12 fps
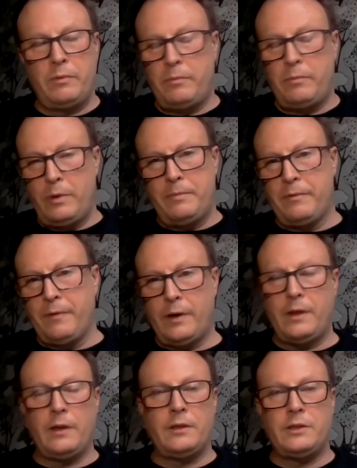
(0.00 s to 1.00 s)
We provide
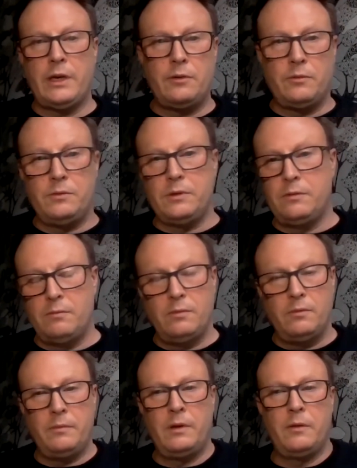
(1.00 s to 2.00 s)
the other channels, and
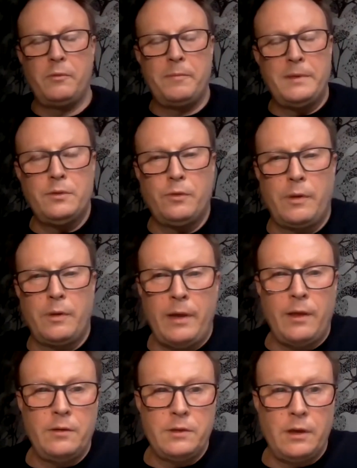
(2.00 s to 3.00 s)
we've been talking about
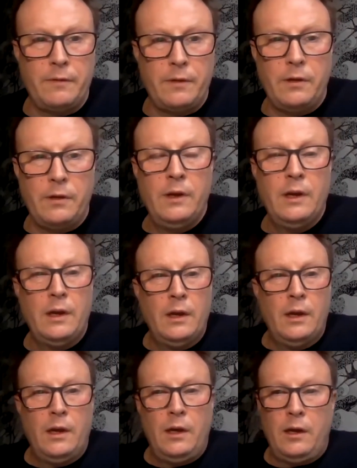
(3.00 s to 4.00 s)
those over
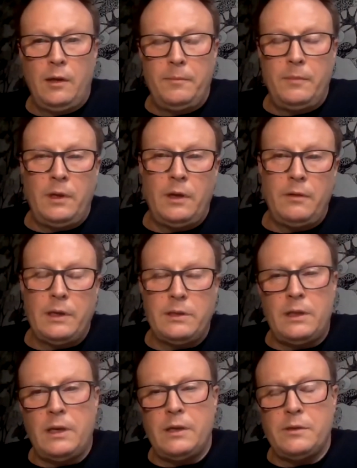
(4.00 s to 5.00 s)

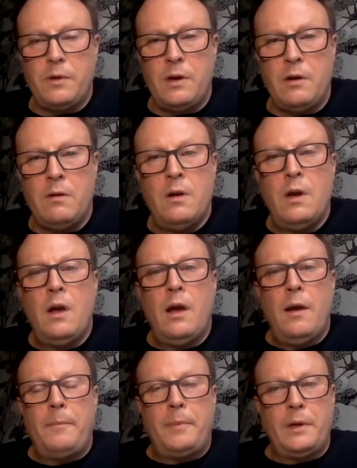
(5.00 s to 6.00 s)
yesterday as well.
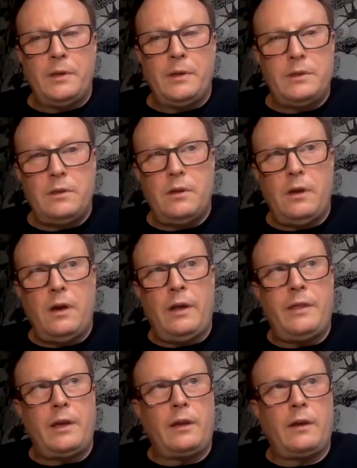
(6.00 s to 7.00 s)
But I
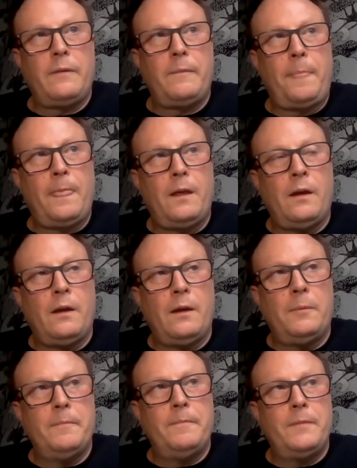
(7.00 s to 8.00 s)
think
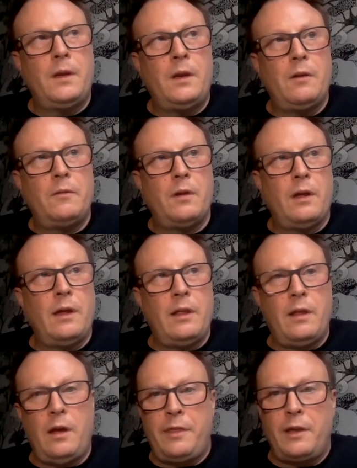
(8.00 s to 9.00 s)

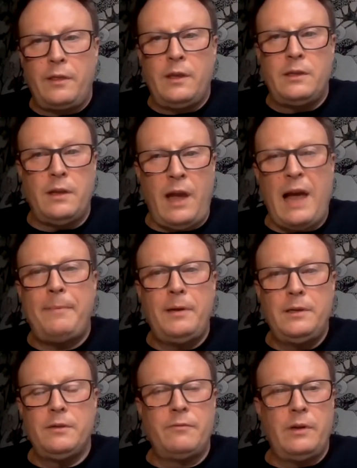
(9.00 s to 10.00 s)
I think this Apple
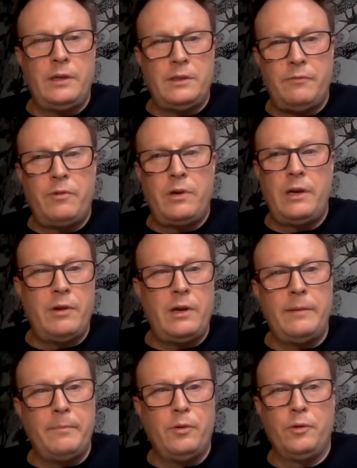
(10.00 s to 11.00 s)
is a really, really
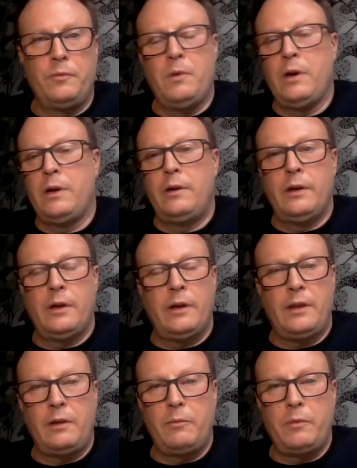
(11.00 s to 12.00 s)
important one, and I think